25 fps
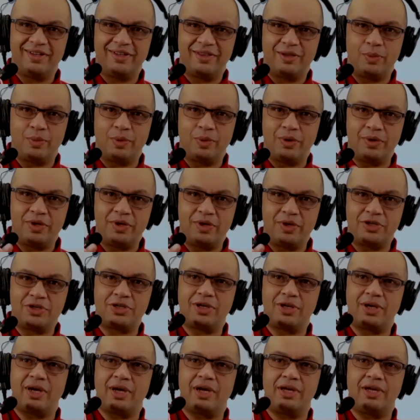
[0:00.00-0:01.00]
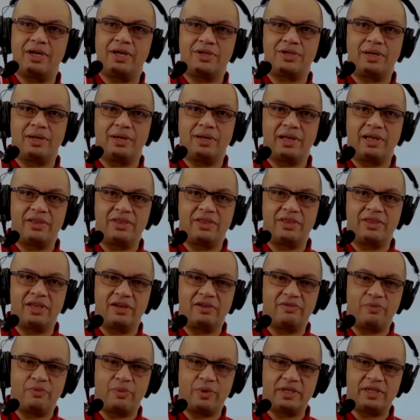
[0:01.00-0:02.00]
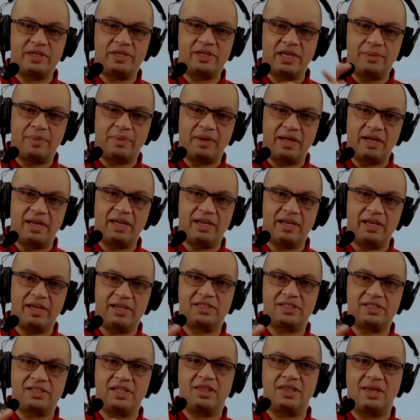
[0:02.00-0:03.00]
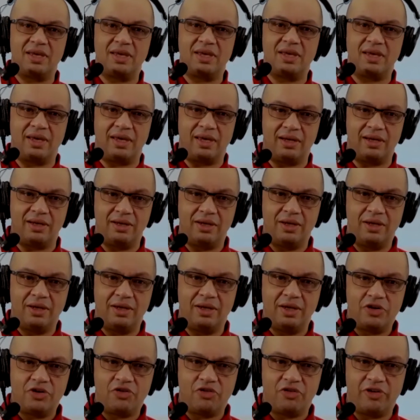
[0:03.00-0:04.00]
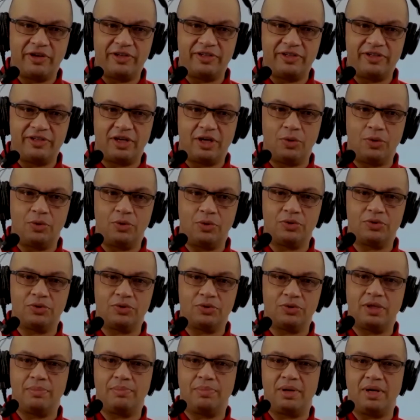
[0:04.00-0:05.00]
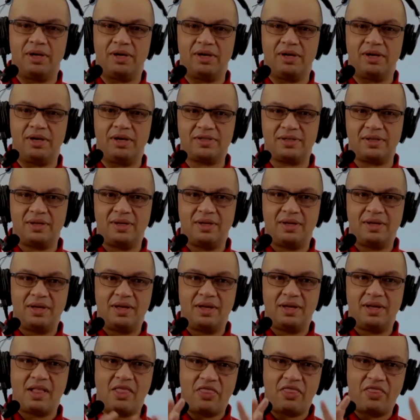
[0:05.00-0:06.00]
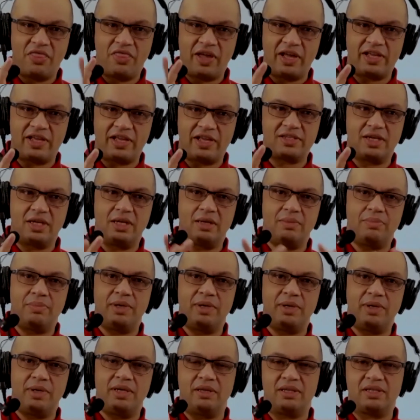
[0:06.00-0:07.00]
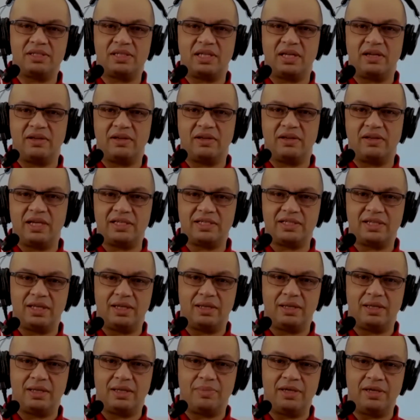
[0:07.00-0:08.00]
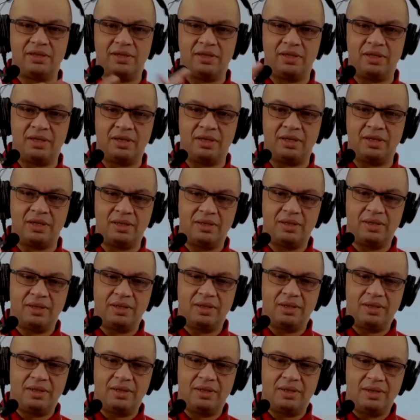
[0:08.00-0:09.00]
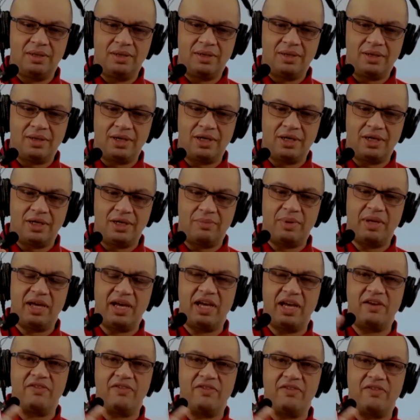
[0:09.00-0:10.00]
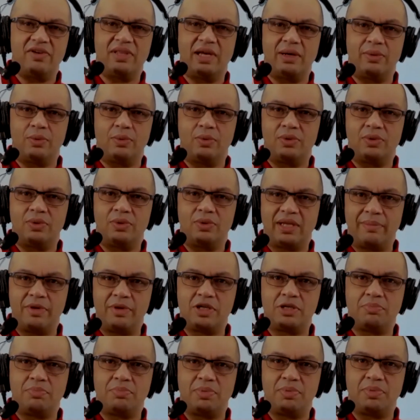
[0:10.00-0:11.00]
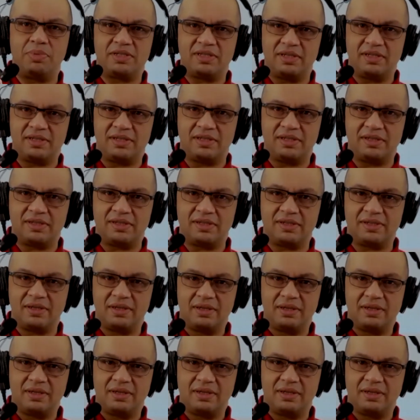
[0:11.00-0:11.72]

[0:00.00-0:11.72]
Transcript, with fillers: The world has changed. And I think if we keep our legacy thinking, trying to hold on to the past, that's going to be the that's going to be the kind of behavior that will damage businesses.